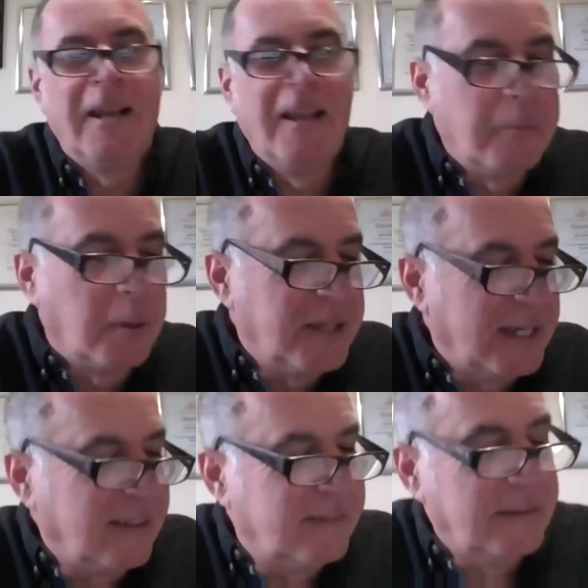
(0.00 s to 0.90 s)
like what
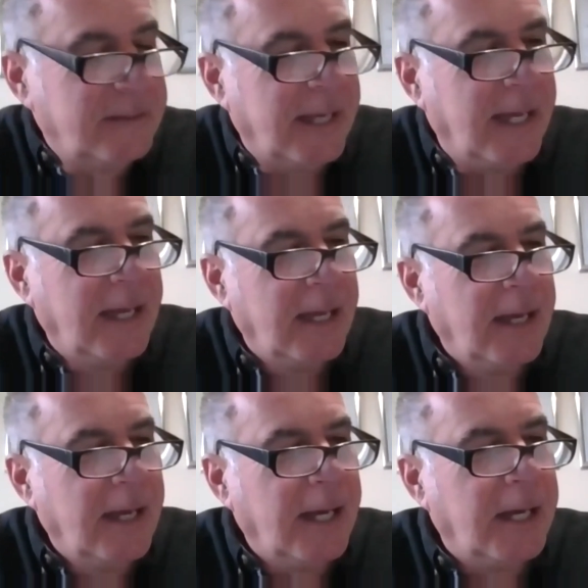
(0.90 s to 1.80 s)
Danny said there.
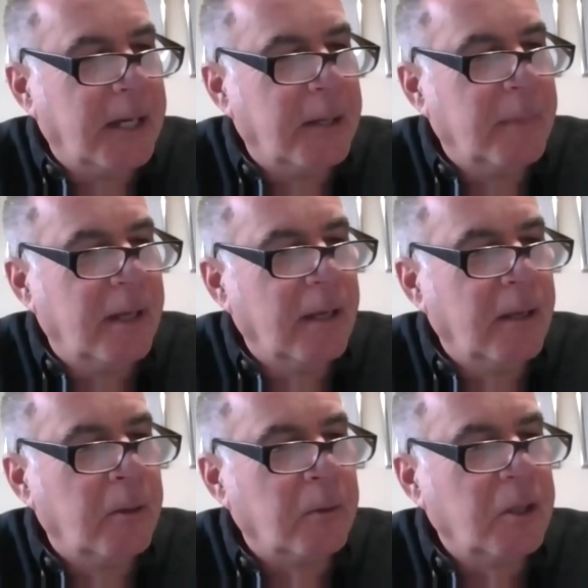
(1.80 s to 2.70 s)

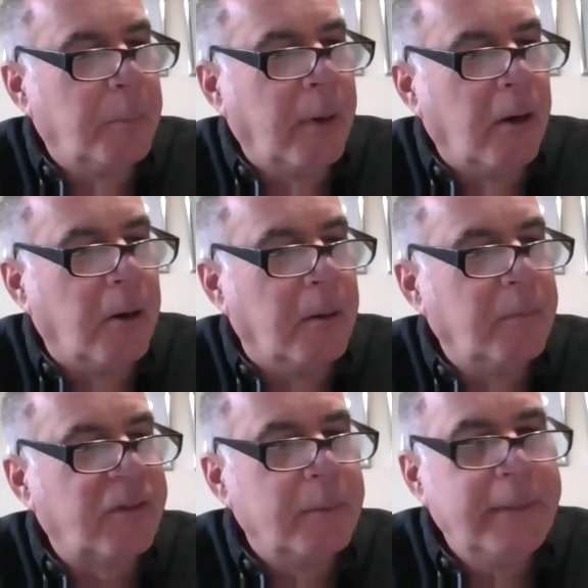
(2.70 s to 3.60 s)
Look the part.
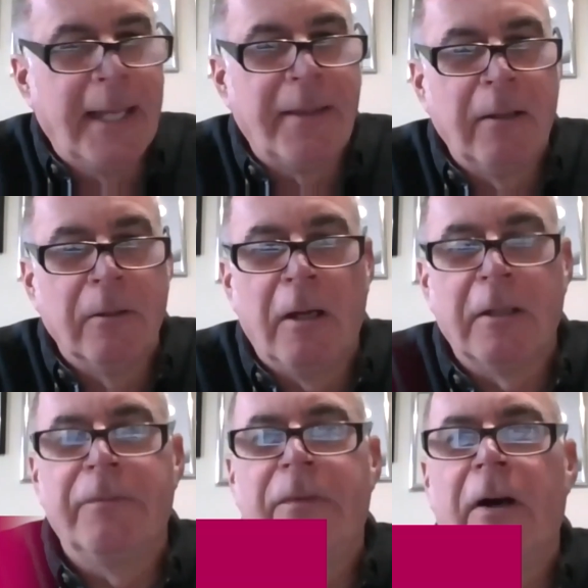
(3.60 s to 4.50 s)
So yeah, they look
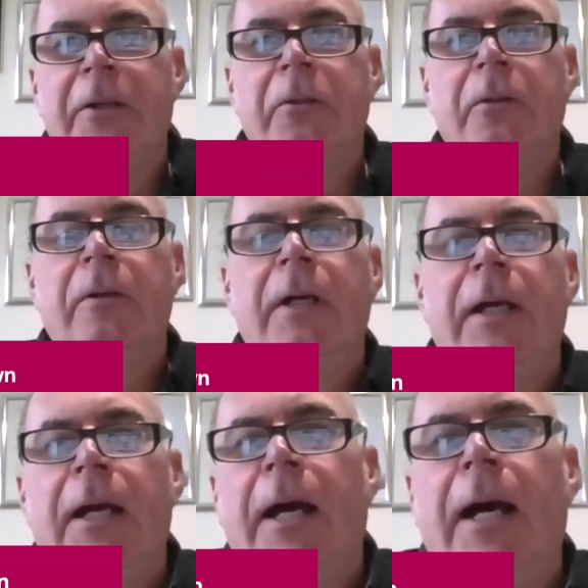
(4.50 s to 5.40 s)
like a fire door,
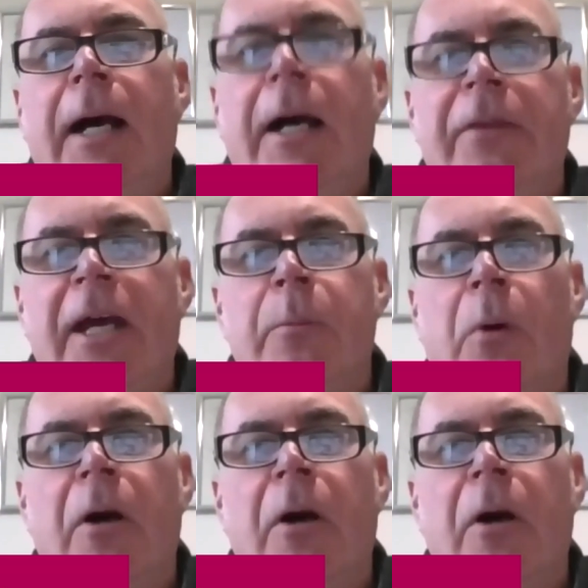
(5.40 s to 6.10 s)
and they